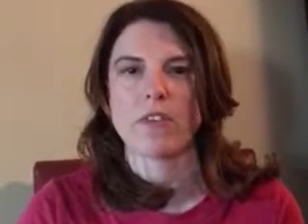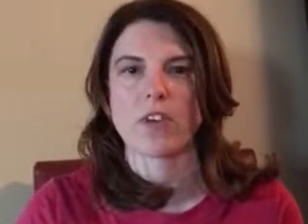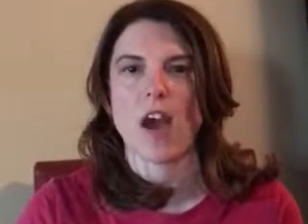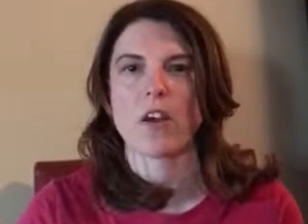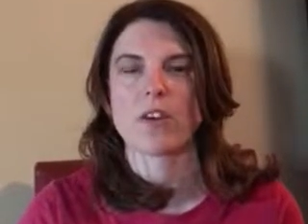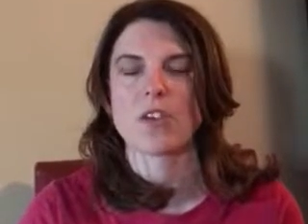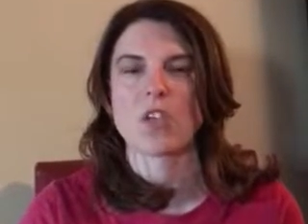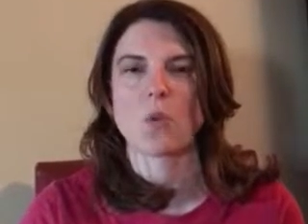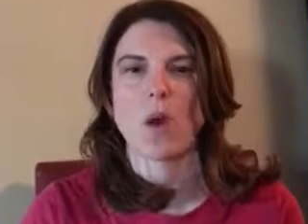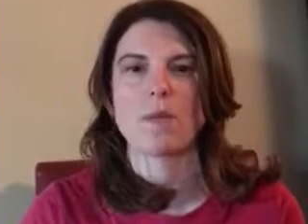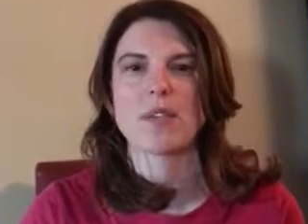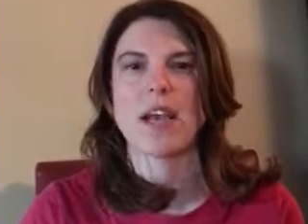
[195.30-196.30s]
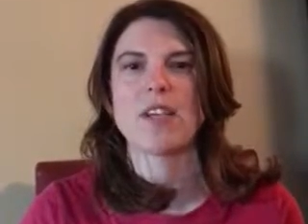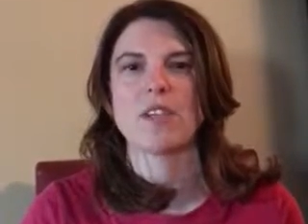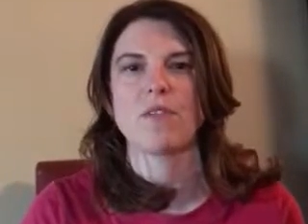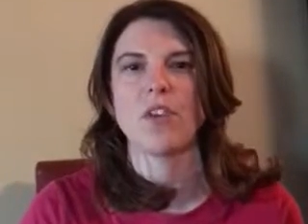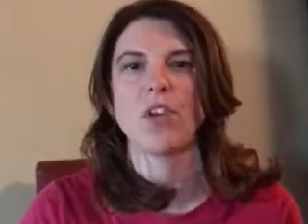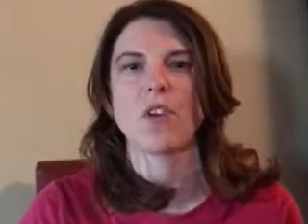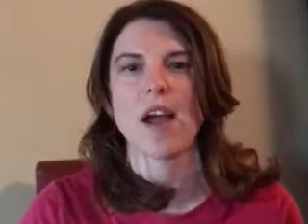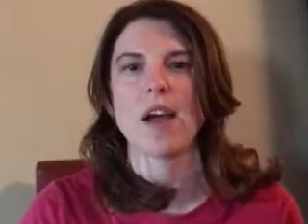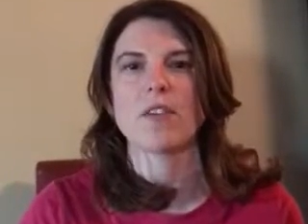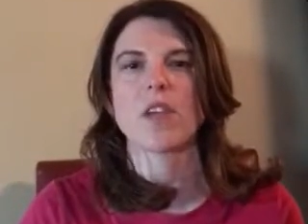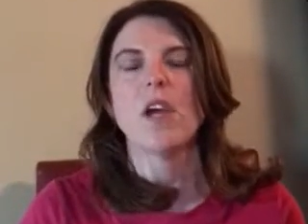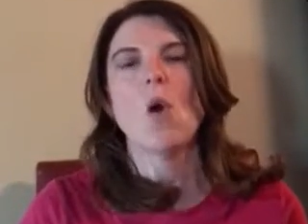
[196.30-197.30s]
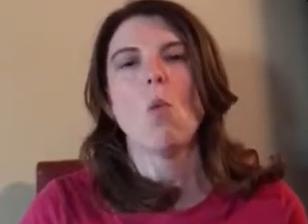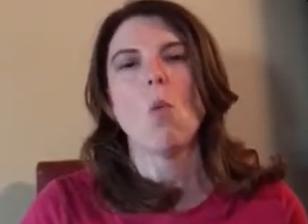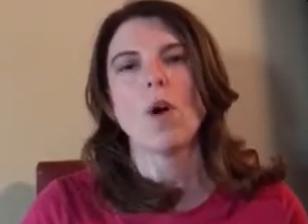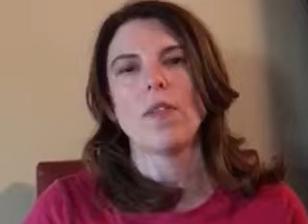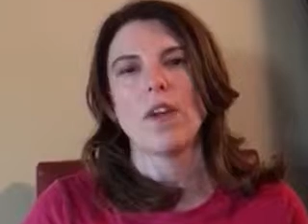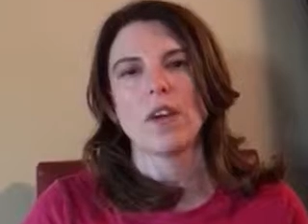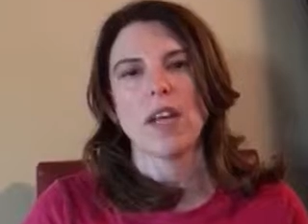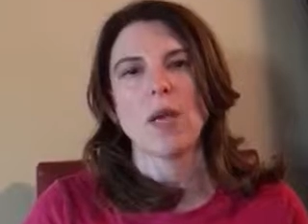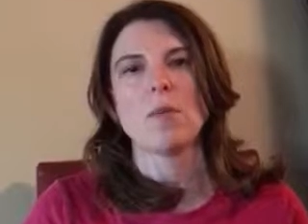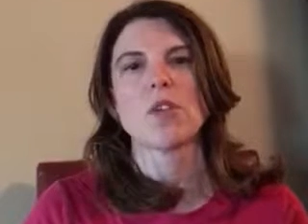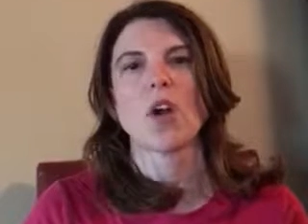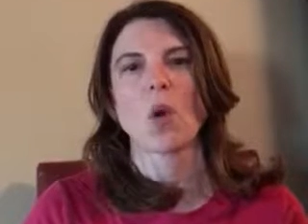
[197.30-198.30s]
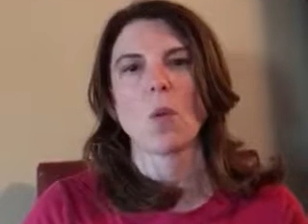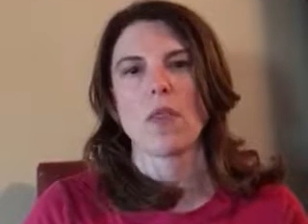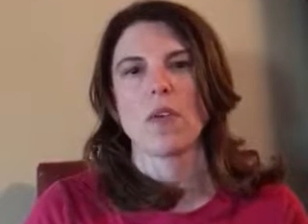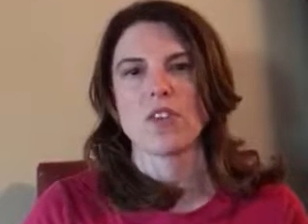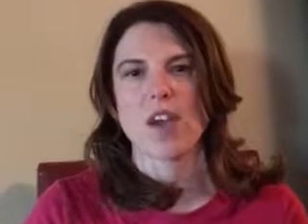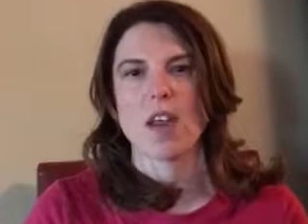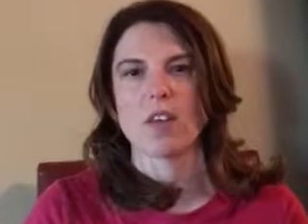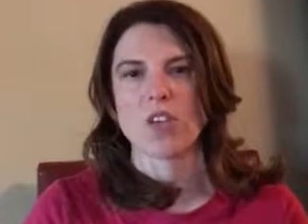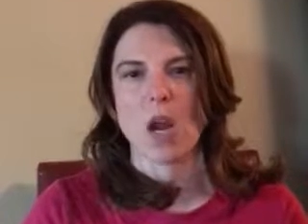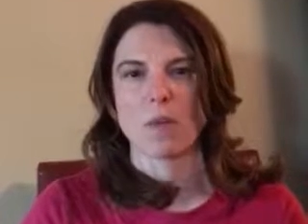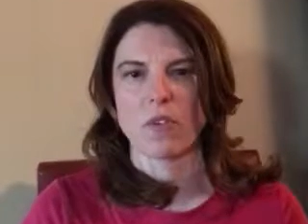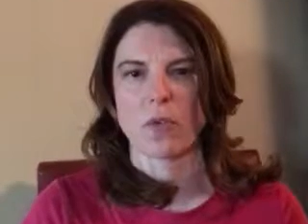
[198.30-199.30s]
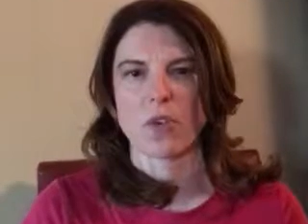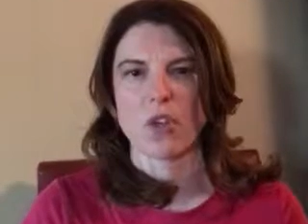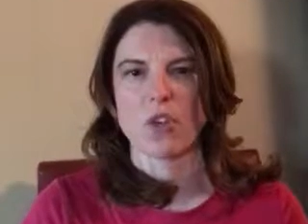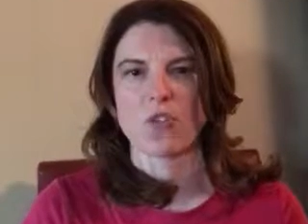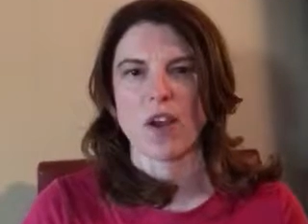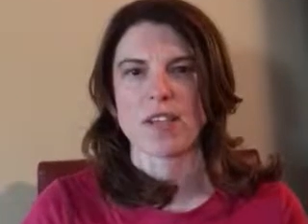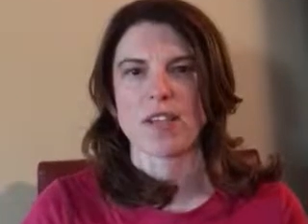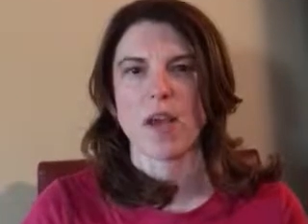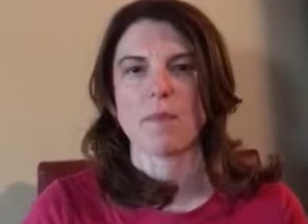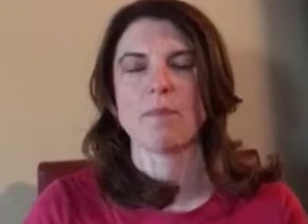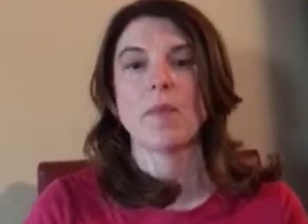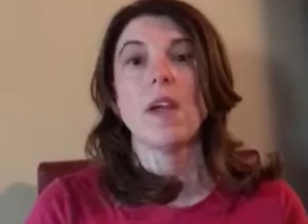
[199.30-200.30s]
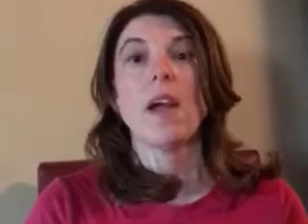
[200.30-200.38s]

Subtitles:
the Congress's website to figure out what their names are, what their titles are before you address them.